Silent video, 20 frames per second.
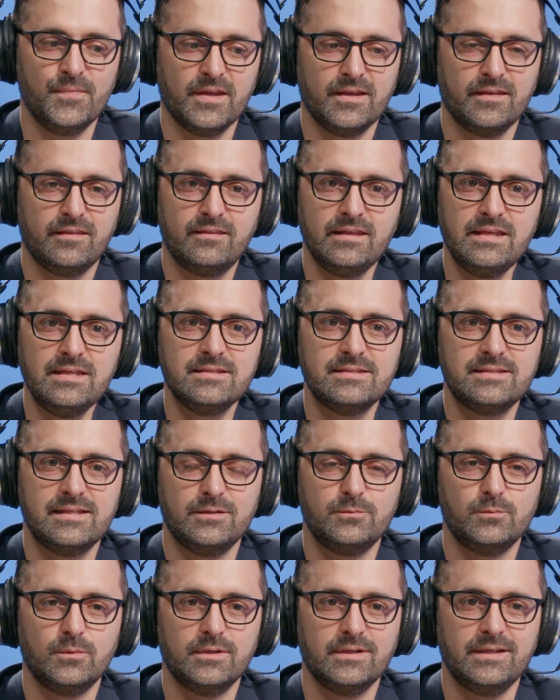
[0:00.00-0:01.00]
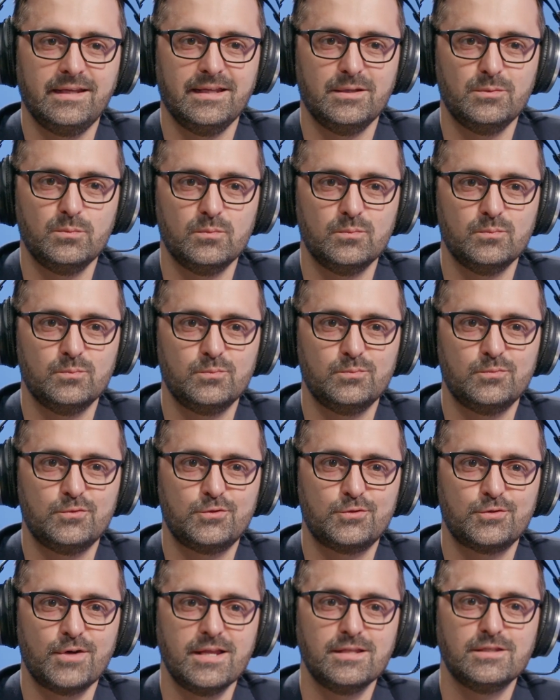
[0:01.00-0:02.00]
things that one can
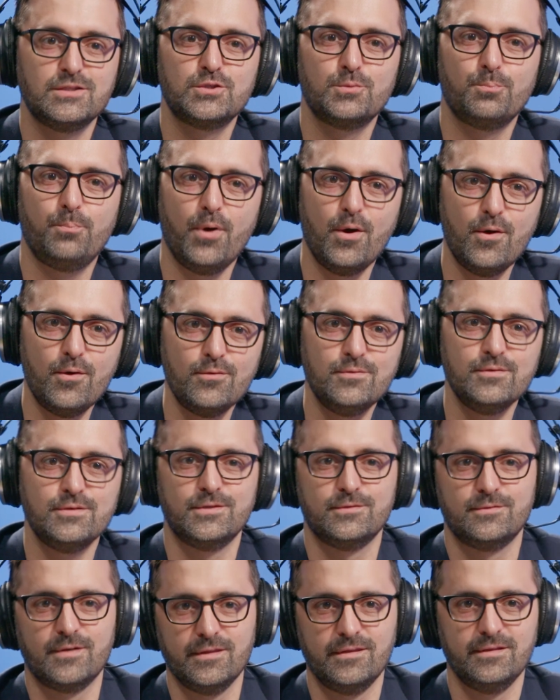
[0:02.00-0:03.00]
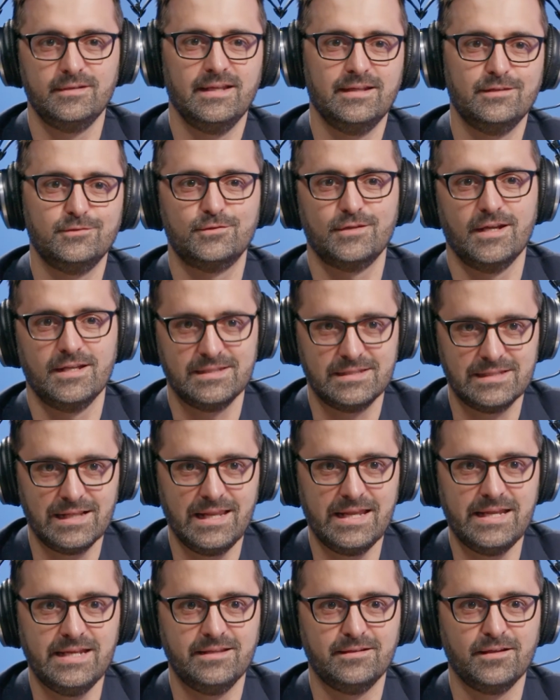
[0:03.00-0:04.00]
transpose rather than
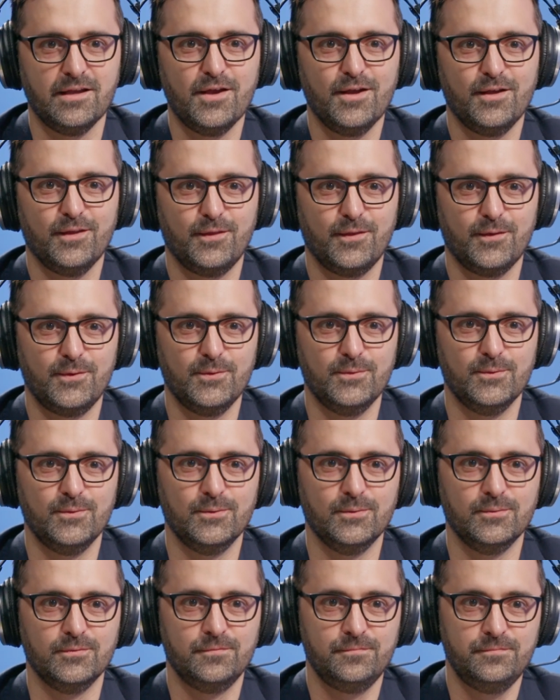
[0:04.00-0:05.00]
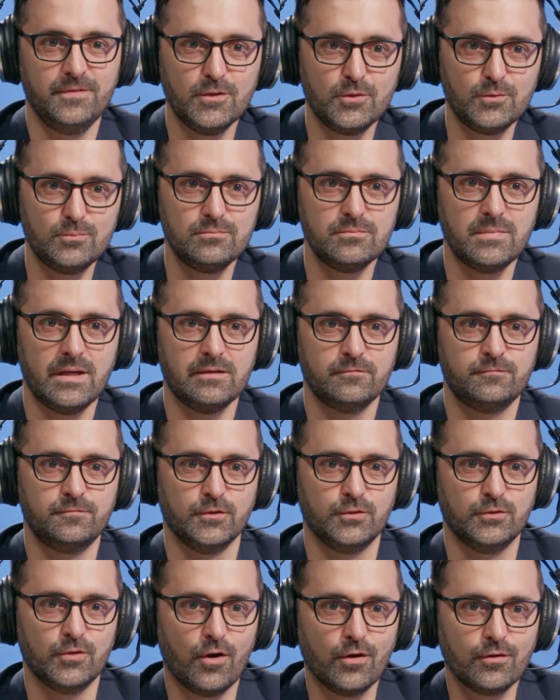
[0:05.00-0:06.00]
translate through film,
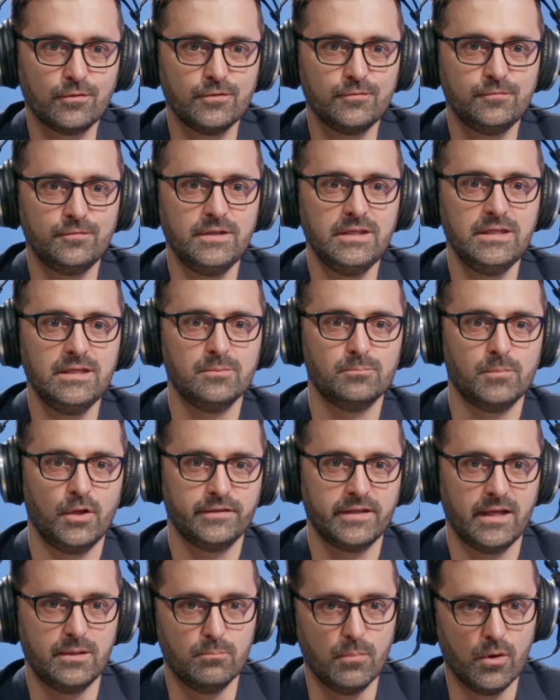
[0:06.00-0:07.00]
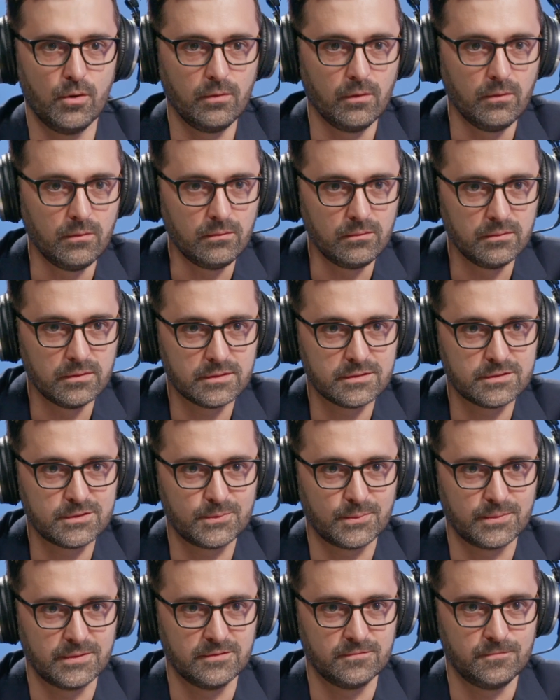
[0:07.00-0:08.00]
photography, multimodal
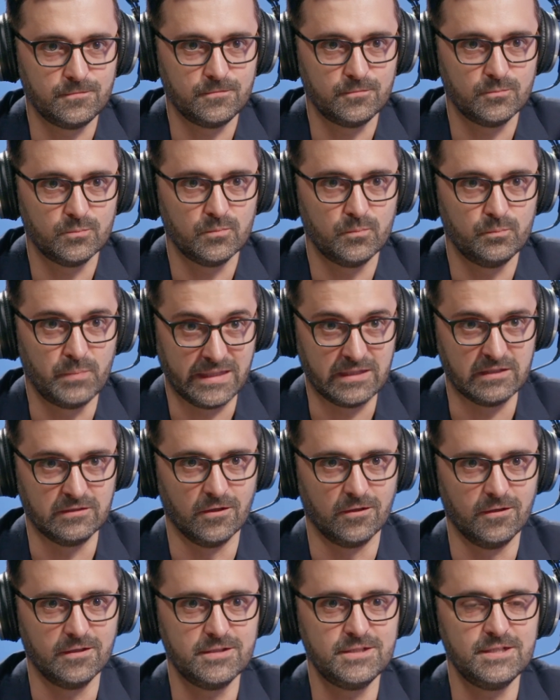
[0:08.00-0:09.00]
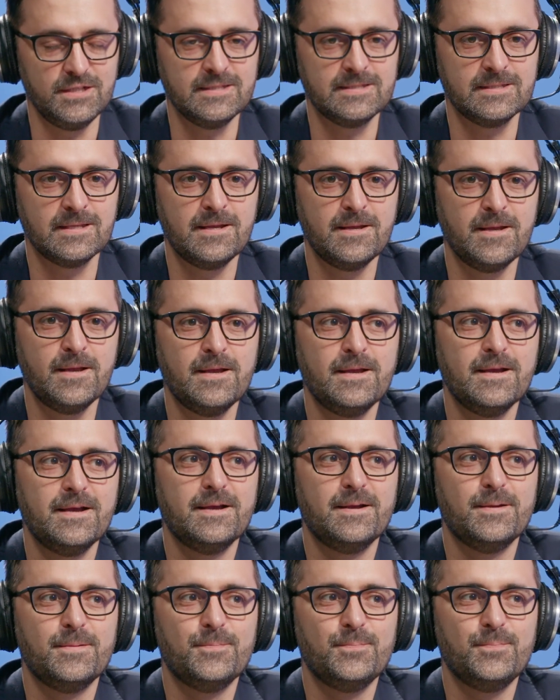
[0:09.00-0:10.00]
sort of methodologies.
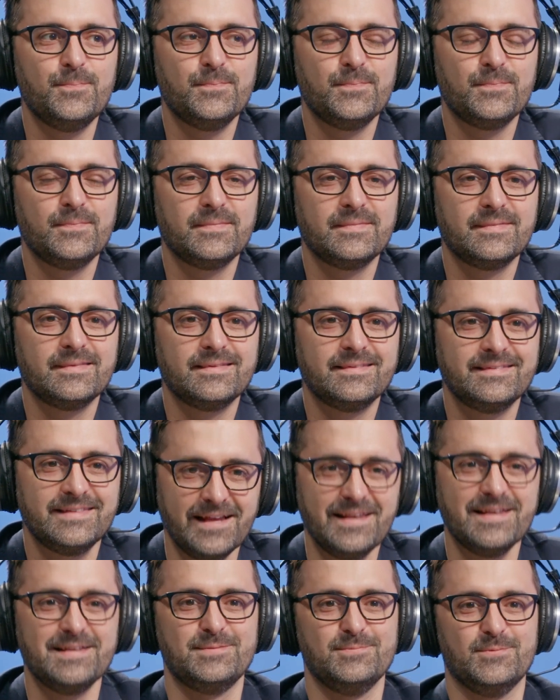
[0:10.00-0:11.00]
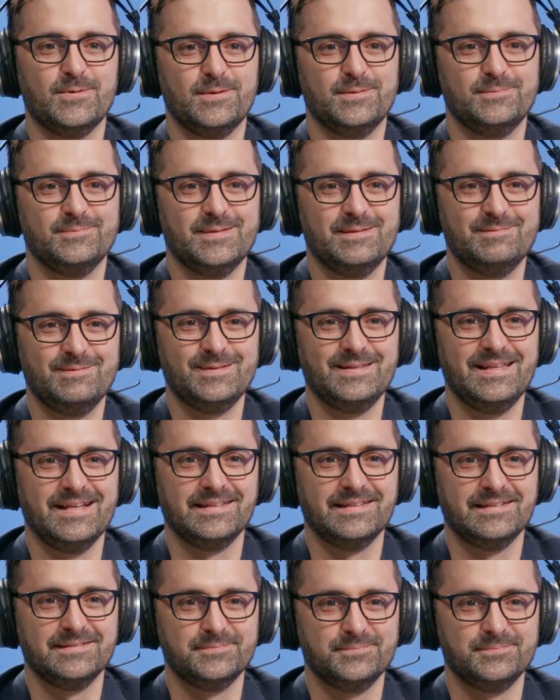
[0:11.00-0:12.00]
Tell us more about that,